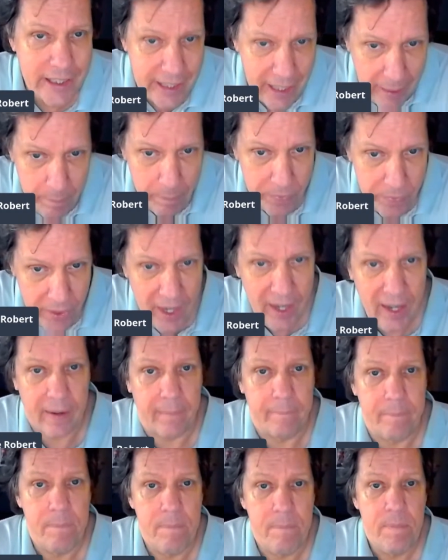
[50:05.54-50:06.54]
same
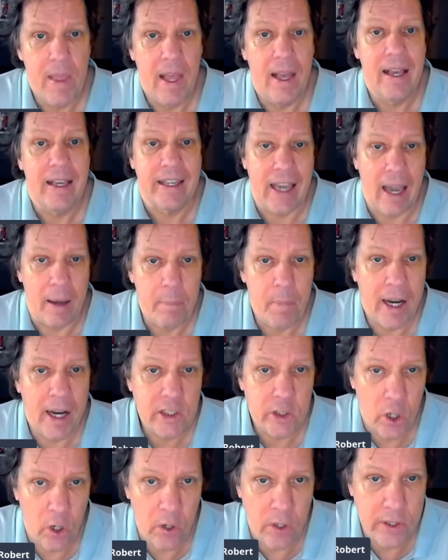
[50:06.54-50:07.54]
thing? Get my
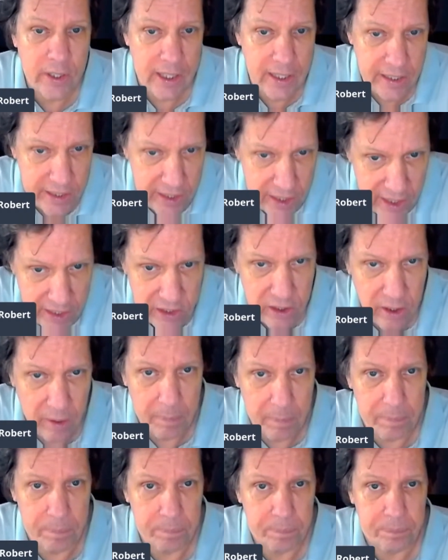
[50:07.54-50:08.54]
turnkey
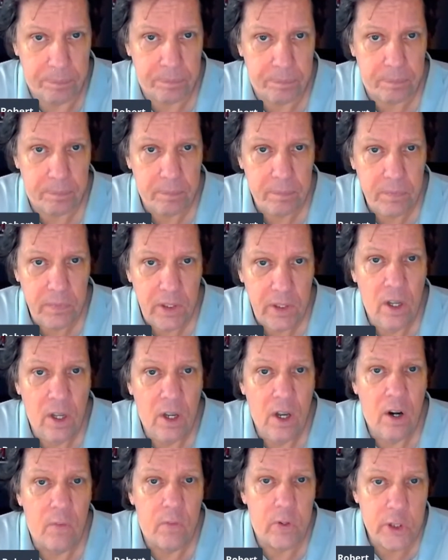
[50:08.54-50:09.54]
system
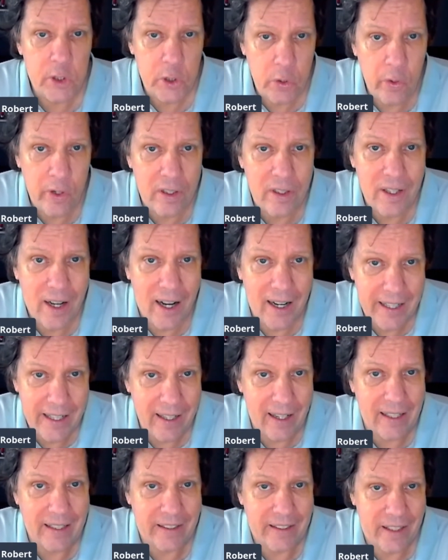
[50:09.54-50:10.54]
for
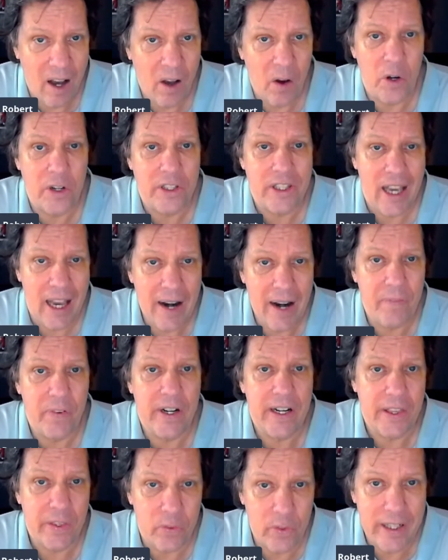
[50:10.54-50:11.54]
$299
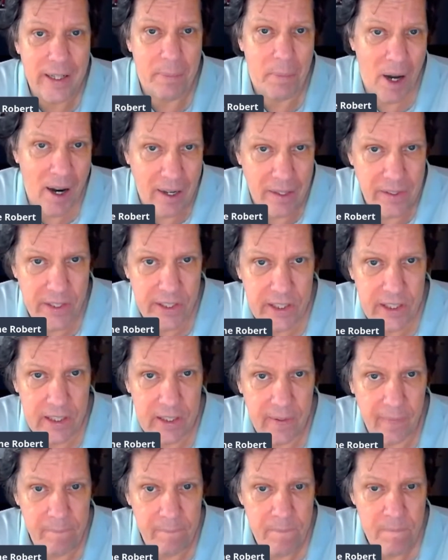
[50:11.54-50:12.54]
every three months.